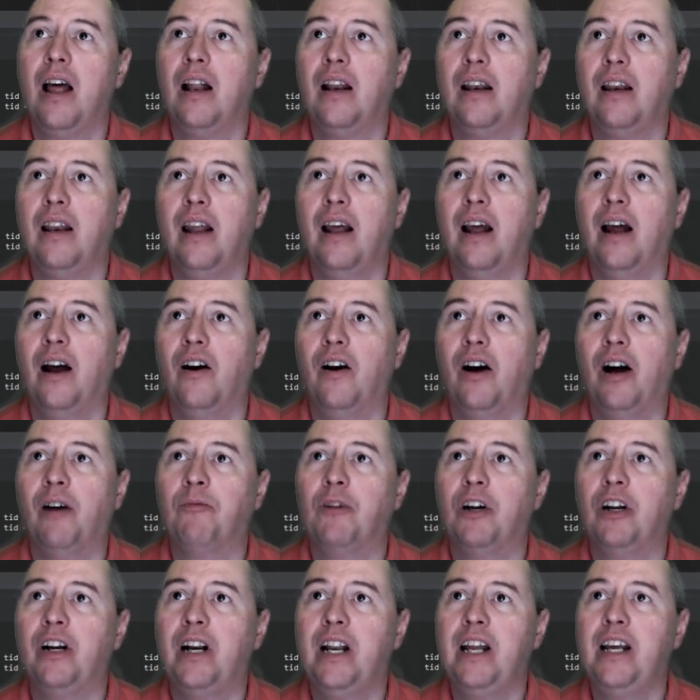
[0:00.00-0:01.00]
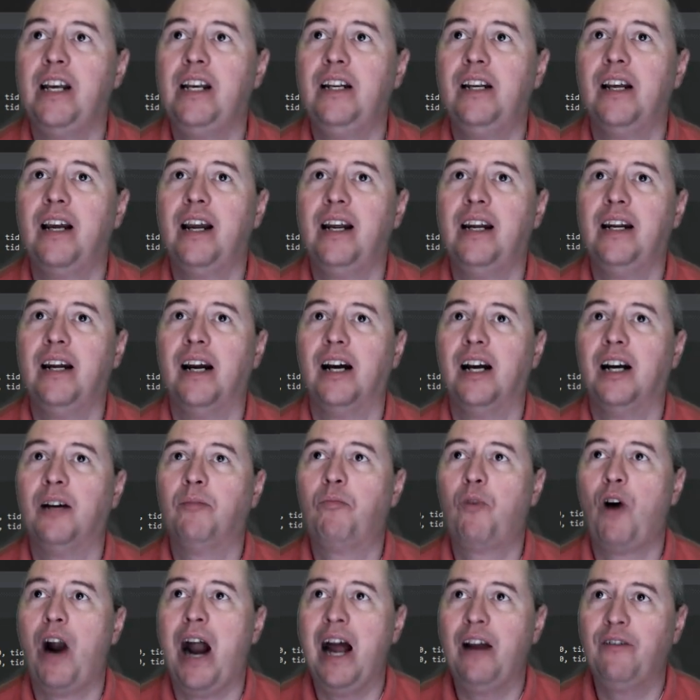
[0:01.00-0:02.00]
Now I'm going to need a
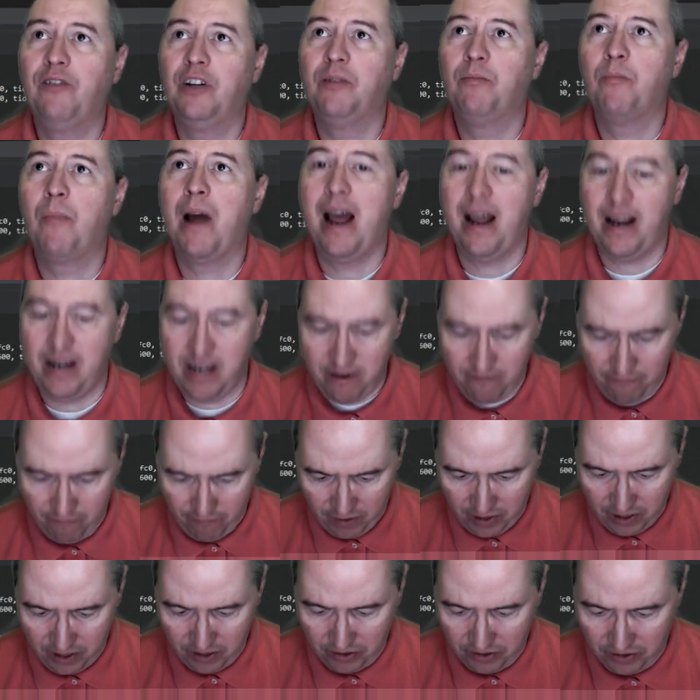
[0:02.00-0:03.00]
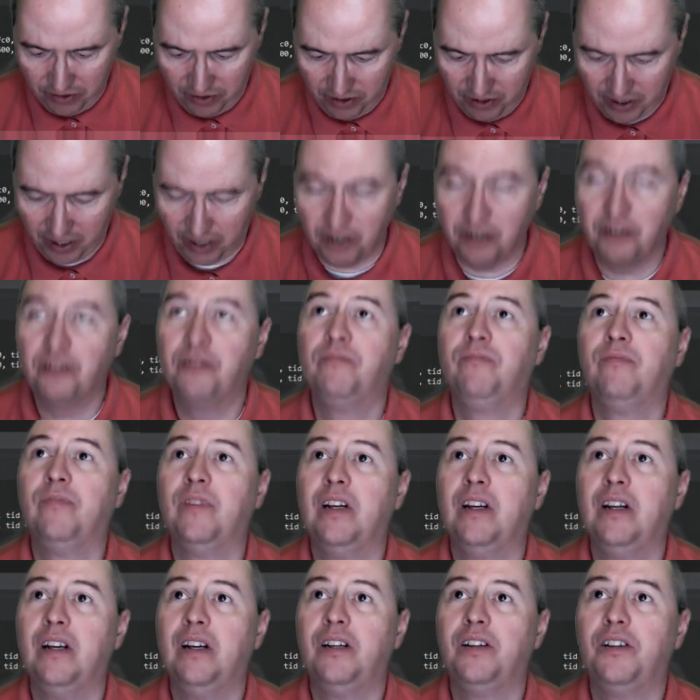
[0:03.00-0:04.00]
private backing field, so
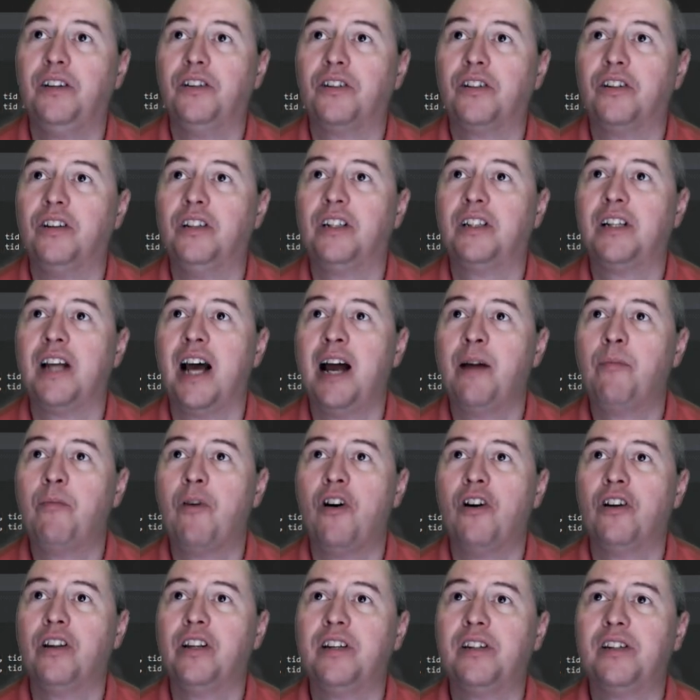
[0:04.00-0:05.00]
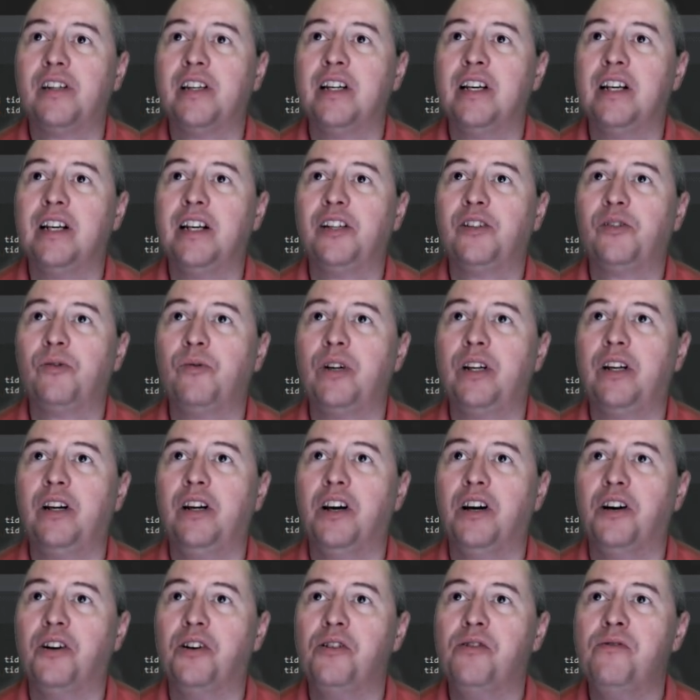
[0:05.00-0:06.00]
just going to type all this in as we
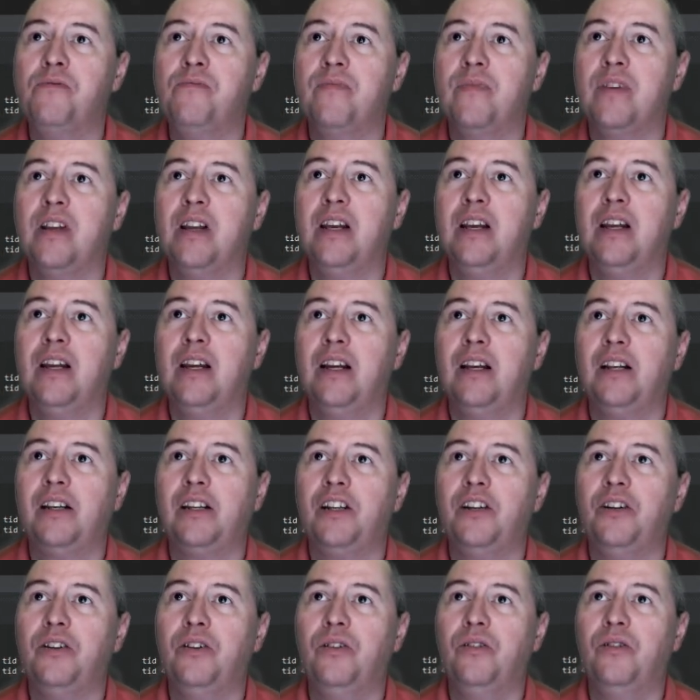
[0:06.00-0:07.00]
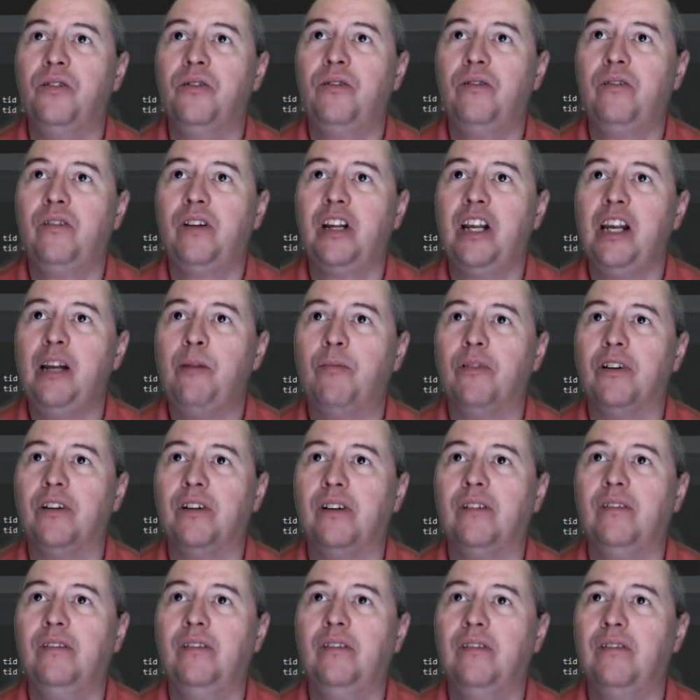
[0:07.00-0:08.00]
go to keep it
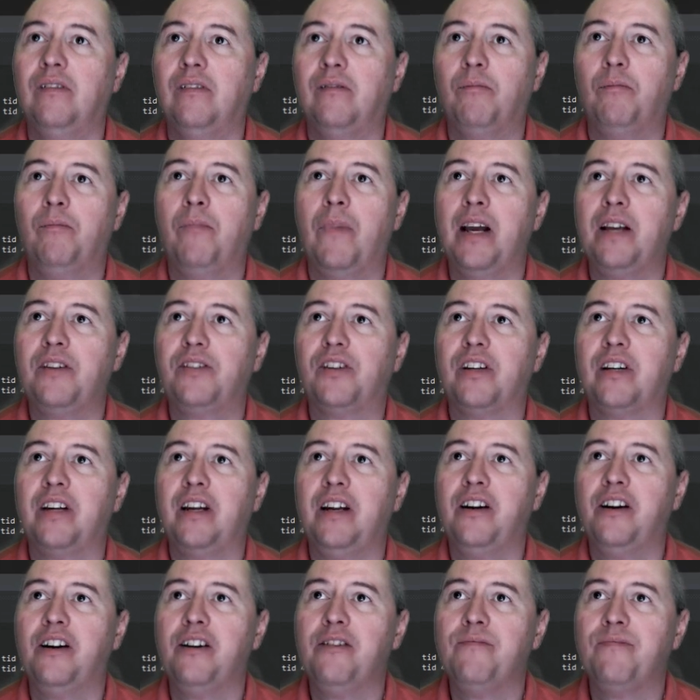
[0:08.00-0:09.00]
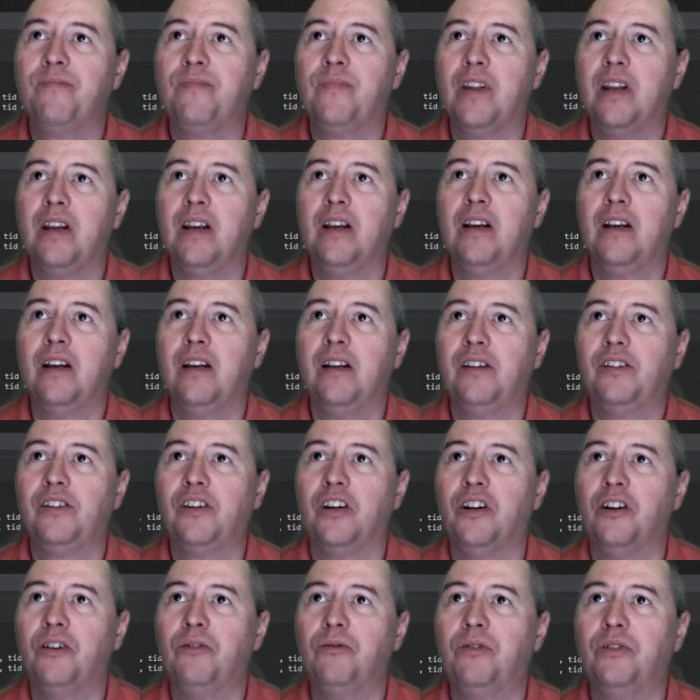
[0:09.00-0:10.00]
basic here.
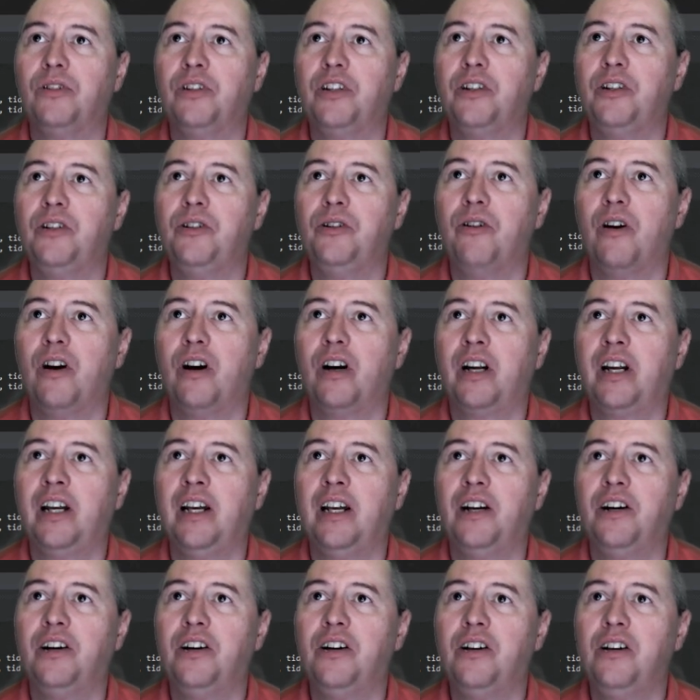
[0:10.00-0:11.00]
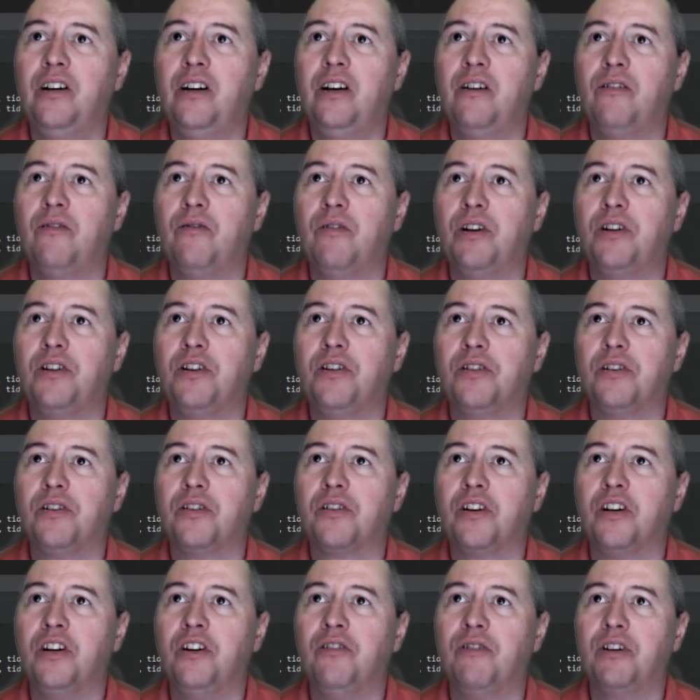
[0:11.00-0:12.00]
So we'll do our getter, which is
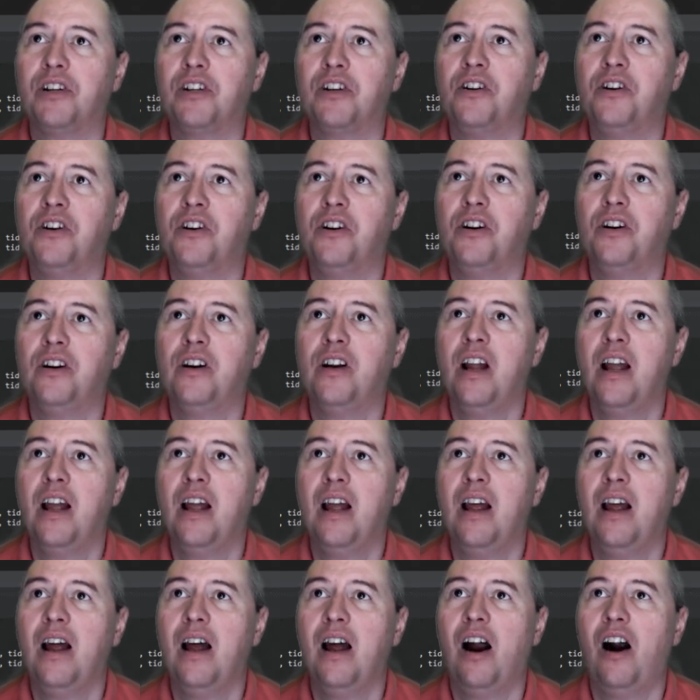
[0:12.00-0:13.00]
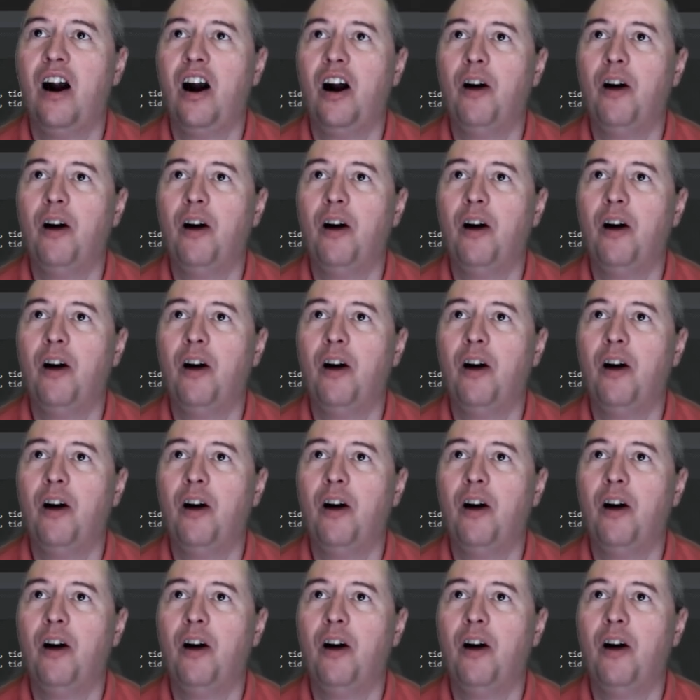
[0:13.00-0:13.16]
just going to return our